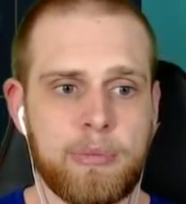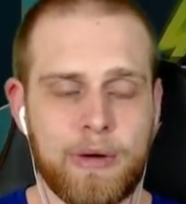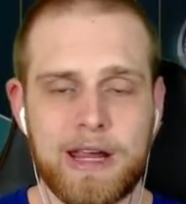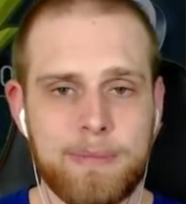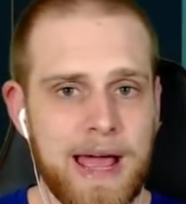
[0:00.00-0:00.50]

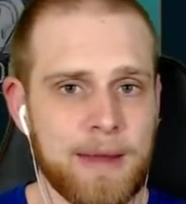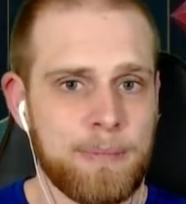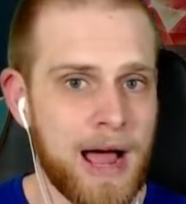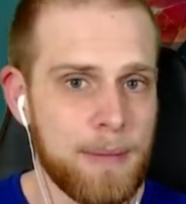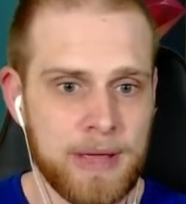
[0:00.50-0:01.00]
bring
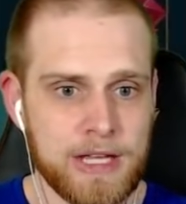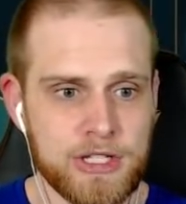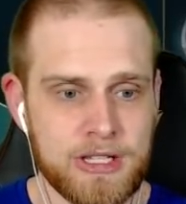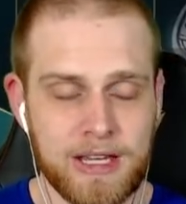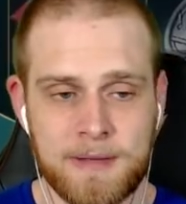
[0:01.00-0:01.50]
back bot
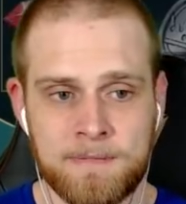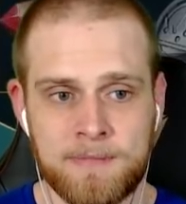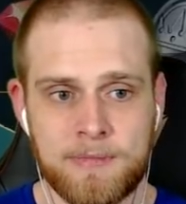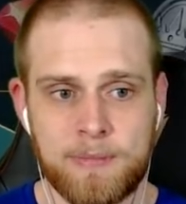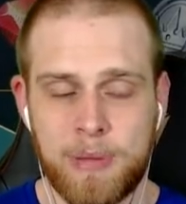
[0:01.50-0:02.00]
pages. Like
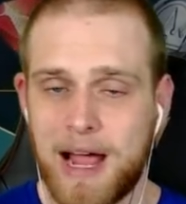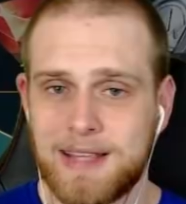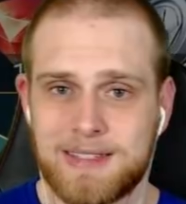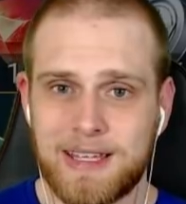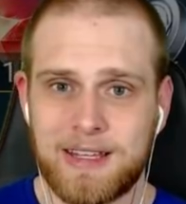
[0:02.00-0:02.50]

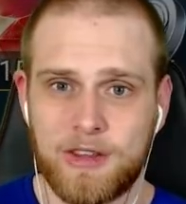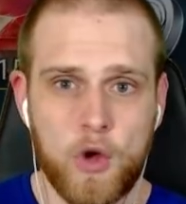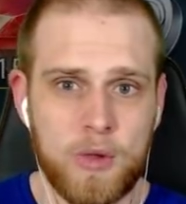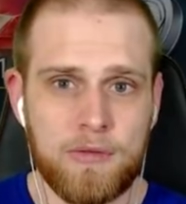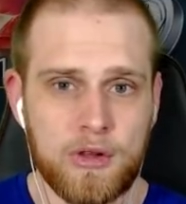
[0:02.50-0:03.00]
bots in
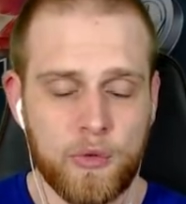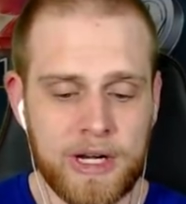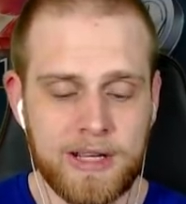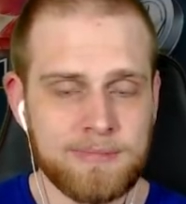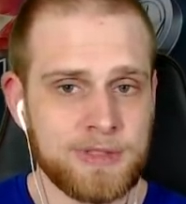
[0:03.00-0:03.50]
low level
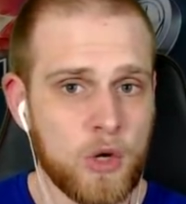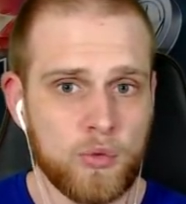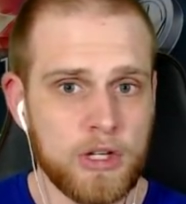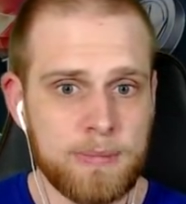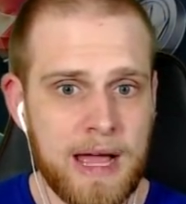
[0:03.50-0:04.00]
arena
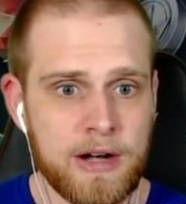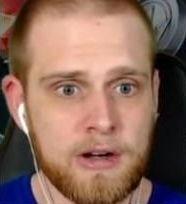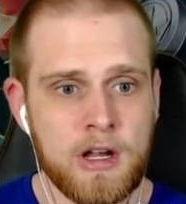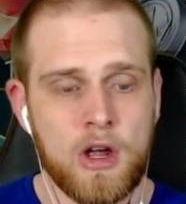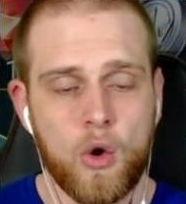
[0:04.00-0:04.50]
don't really
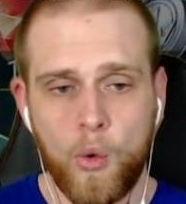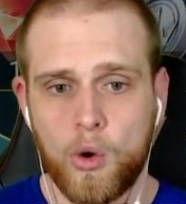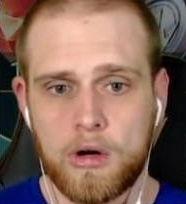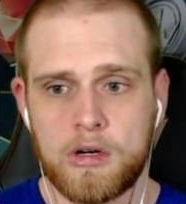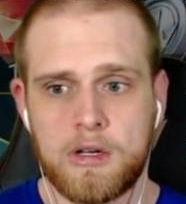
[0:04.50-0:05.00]
matter.
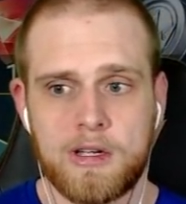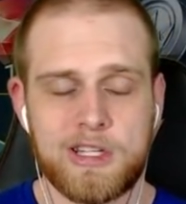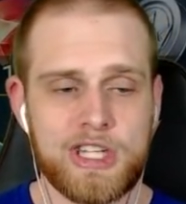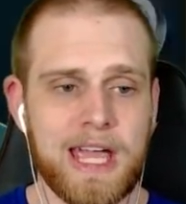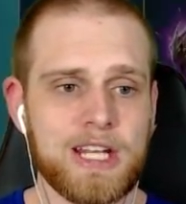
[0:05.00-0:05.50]
Or
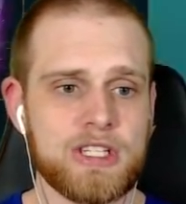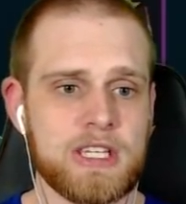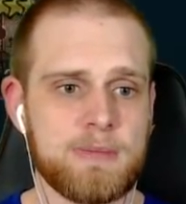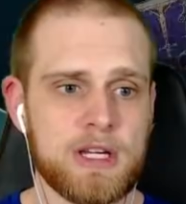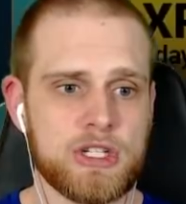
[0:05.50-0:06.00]
change
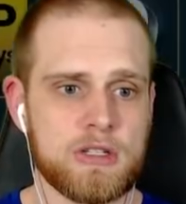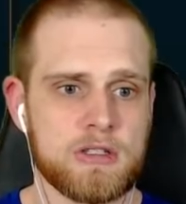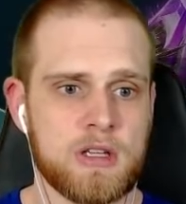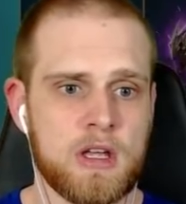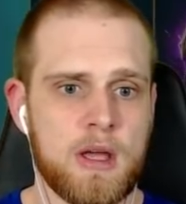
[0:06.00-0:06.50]
these
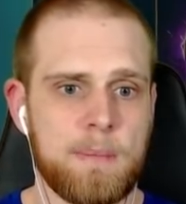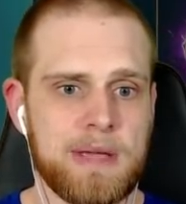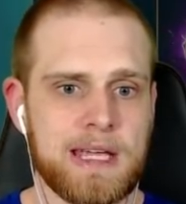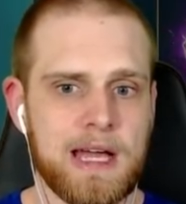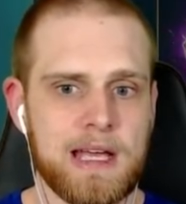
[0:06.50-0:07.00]
missions
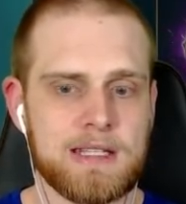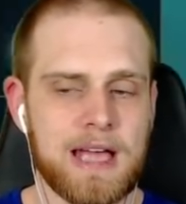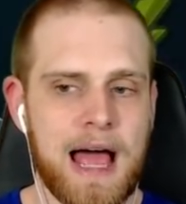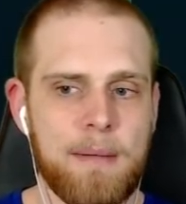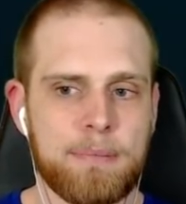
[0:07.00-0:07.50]
because
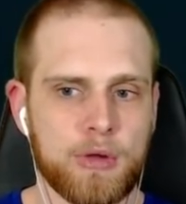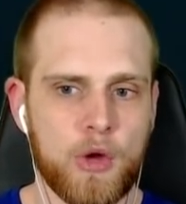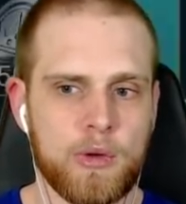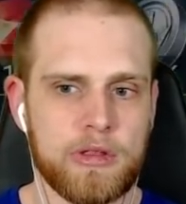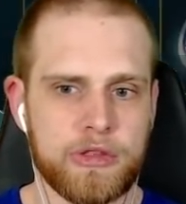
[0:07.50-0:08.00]
I'm
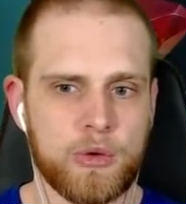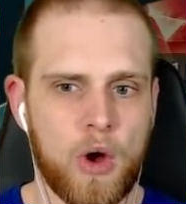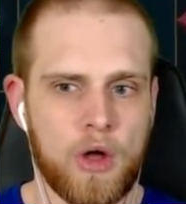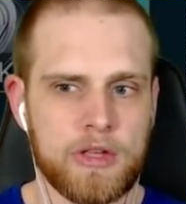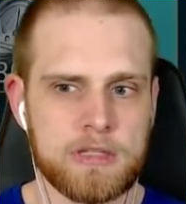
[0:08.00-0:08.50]
blowing through
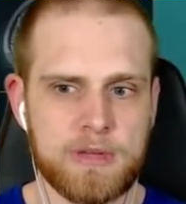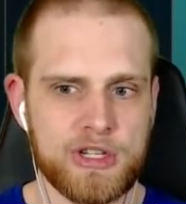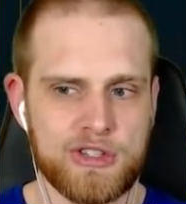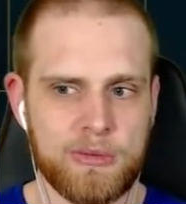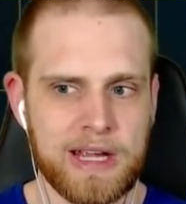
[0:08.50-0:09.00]
all these
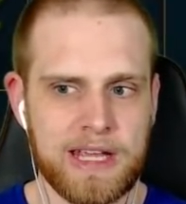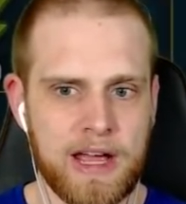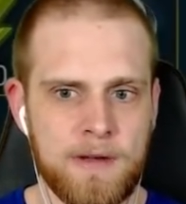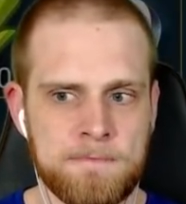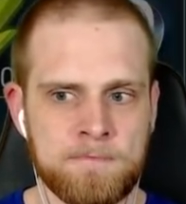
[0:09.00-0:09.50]
missions on my
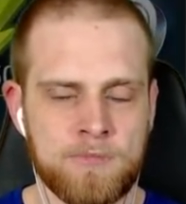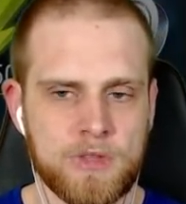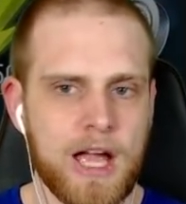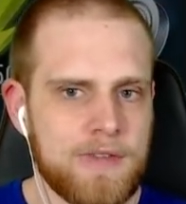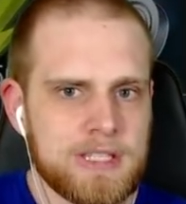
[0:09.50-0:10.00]
account.
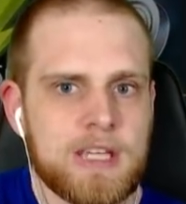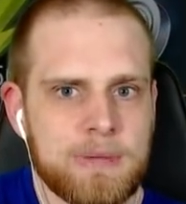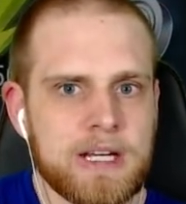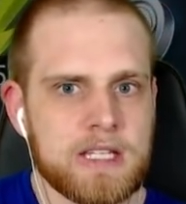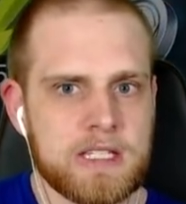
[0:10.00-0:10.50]
Obviously,
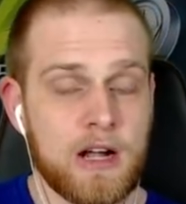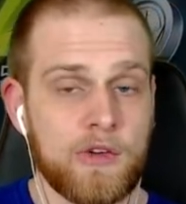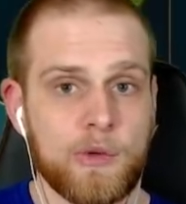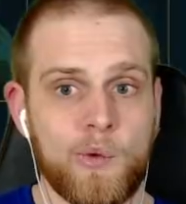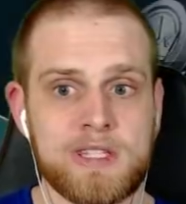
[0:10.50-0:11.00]
I'm getting stuck
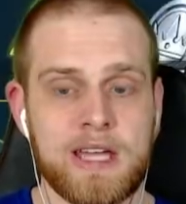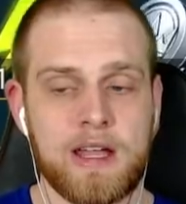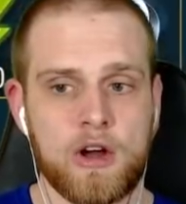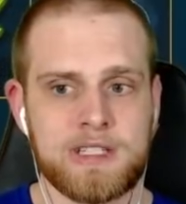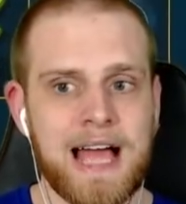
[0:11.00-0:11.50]
on the ones
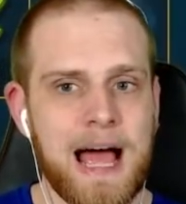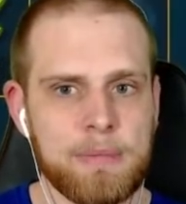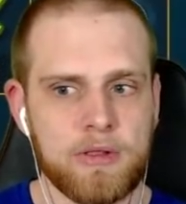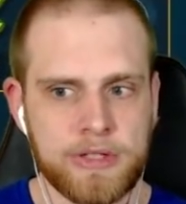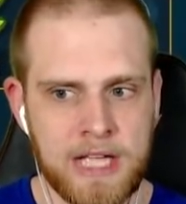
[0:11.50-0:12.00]
that are
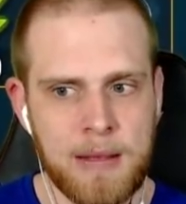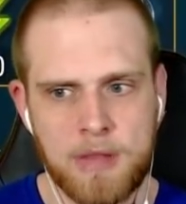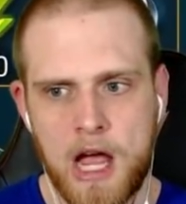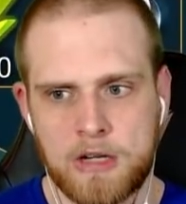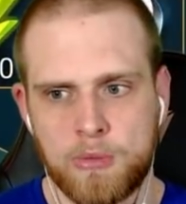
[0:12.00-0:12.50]
time
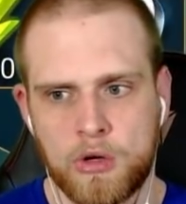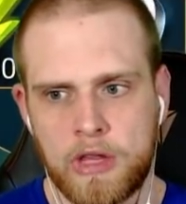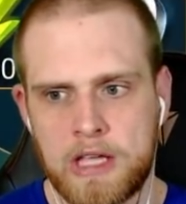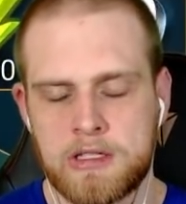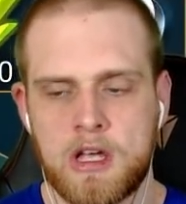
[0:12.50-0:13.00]
time locked more or
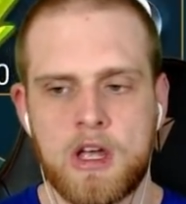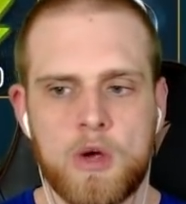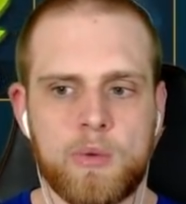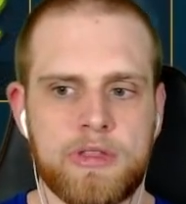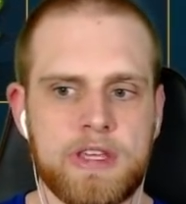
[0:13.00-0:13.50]
less
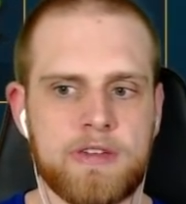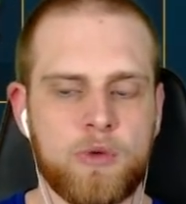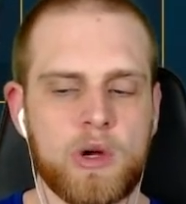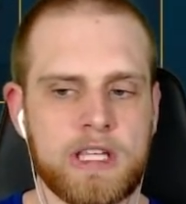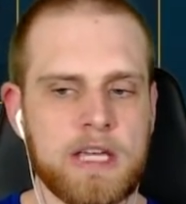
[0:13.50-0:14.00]
with the
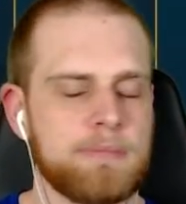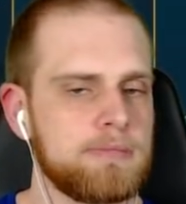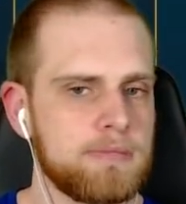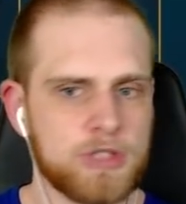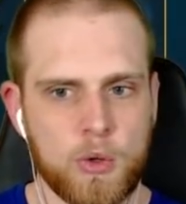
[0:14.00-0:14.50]
void keep,
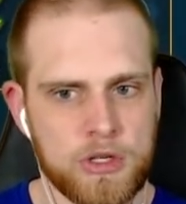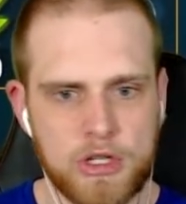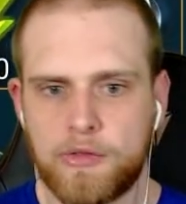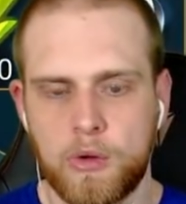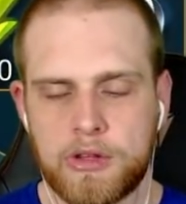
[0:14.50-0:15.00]
so on and
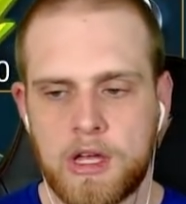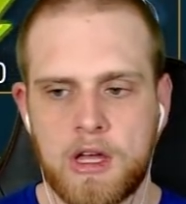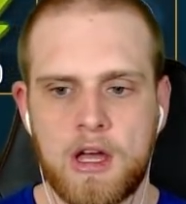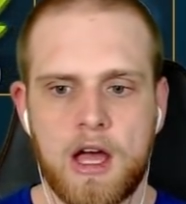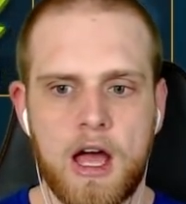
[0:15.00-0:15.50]
so forth.
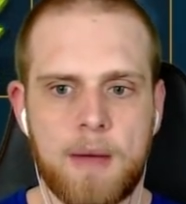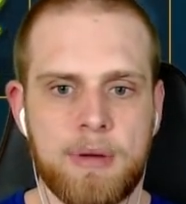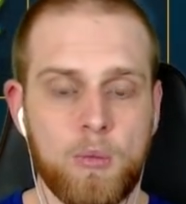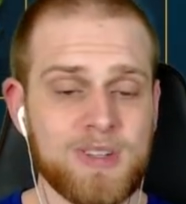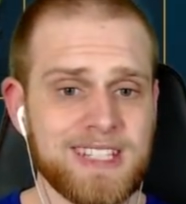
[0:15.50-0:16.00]
Uh,
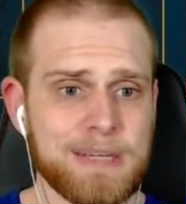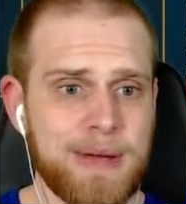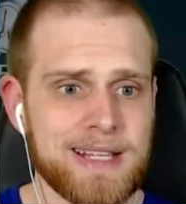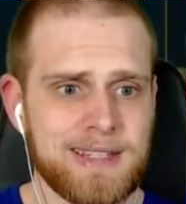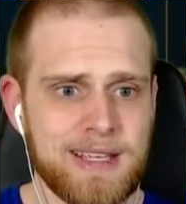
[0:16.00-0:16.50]
but once I get
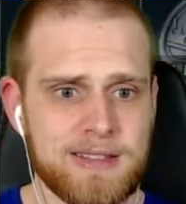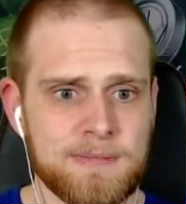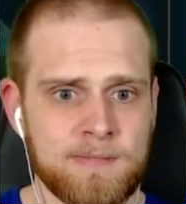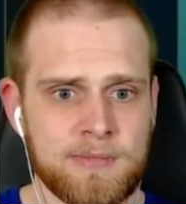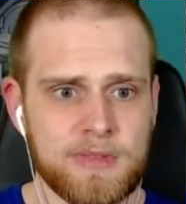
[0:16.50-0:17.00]
past
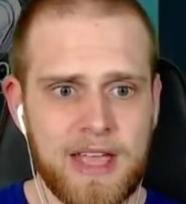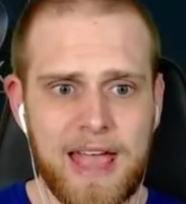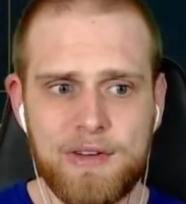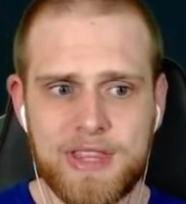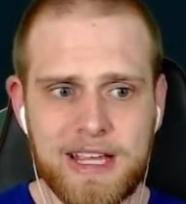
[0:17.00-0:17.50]
this,
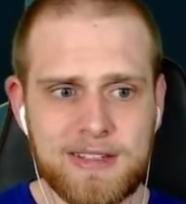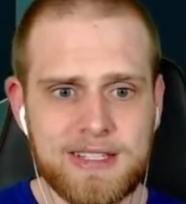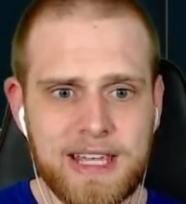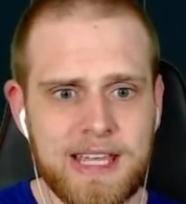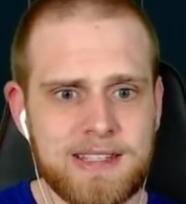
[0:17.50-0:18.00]
everything else
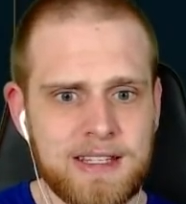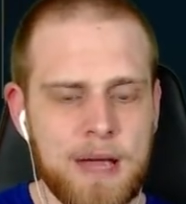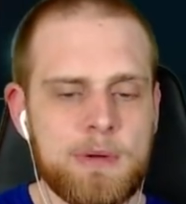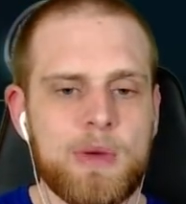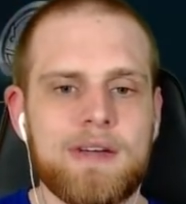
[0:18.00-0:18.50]
is easy.
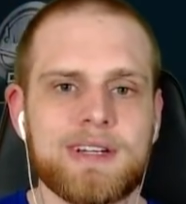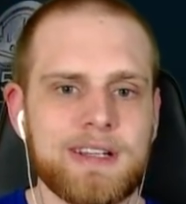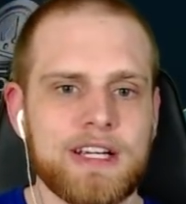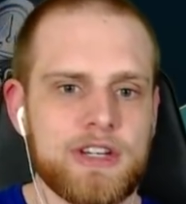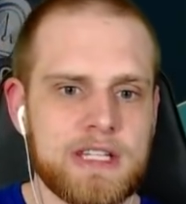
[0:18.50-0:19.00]
I mean, we have
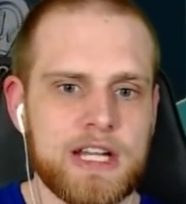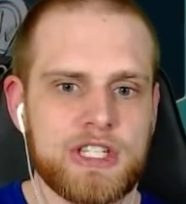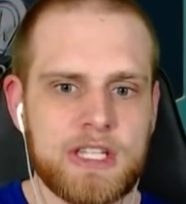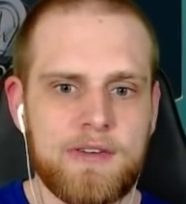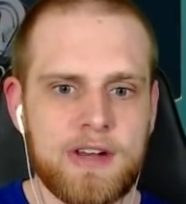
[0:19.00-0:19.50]
clear stage
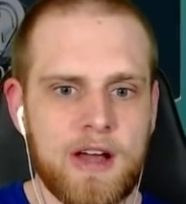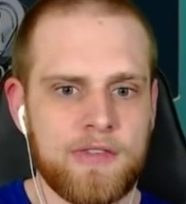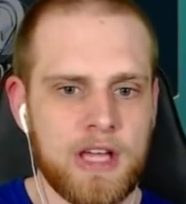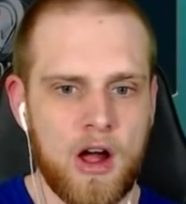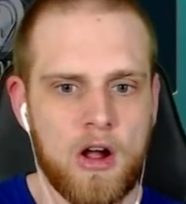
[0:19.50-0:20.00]
seven
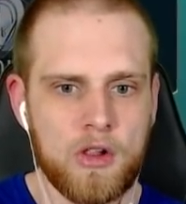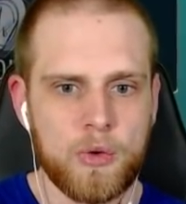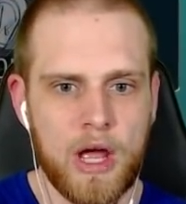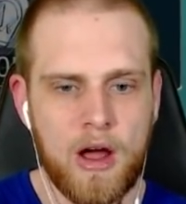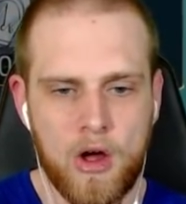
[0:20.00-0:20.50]
of the
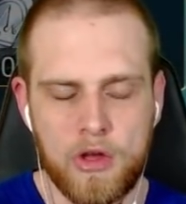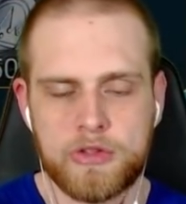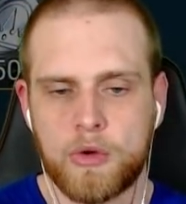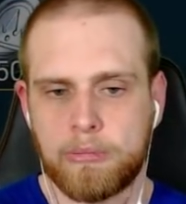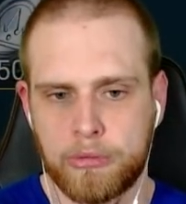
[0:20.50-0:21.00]
hollowed
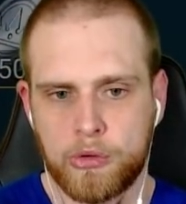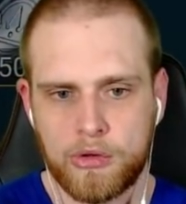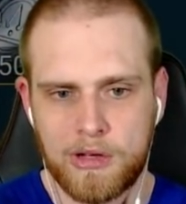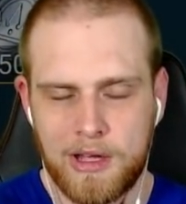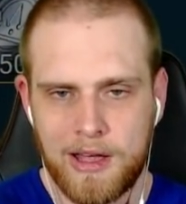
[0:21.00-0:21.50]
halls on
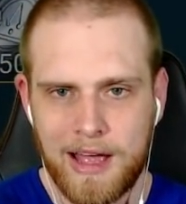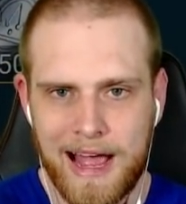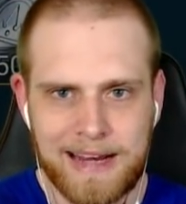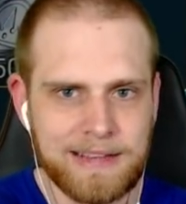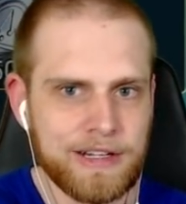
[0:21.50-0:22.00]
brutal.
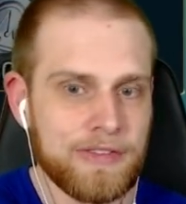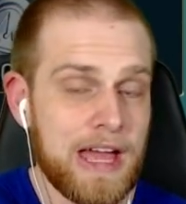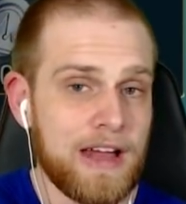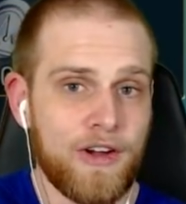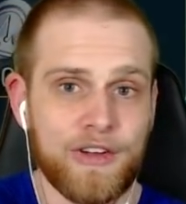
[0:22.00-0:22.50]
I cleared
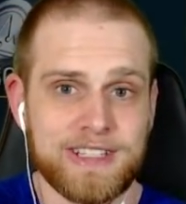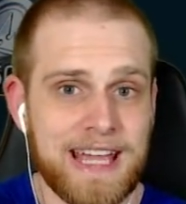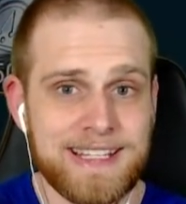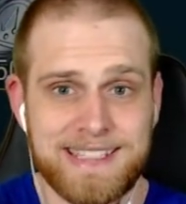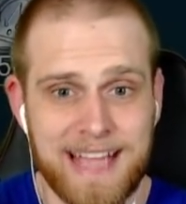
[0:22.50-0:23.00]
that on
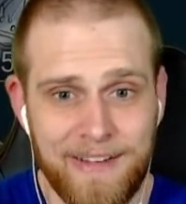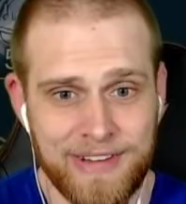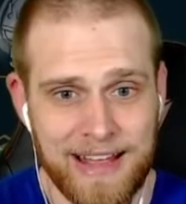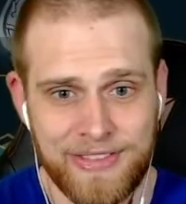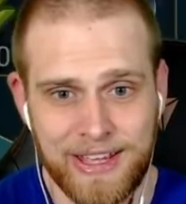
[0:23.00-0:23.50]
day
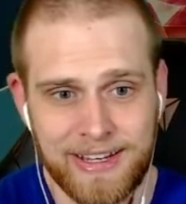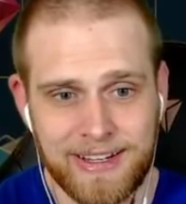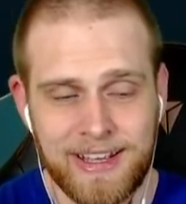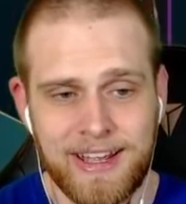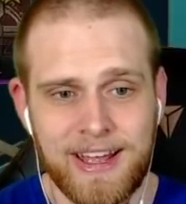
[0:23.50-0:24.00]
seven, I think.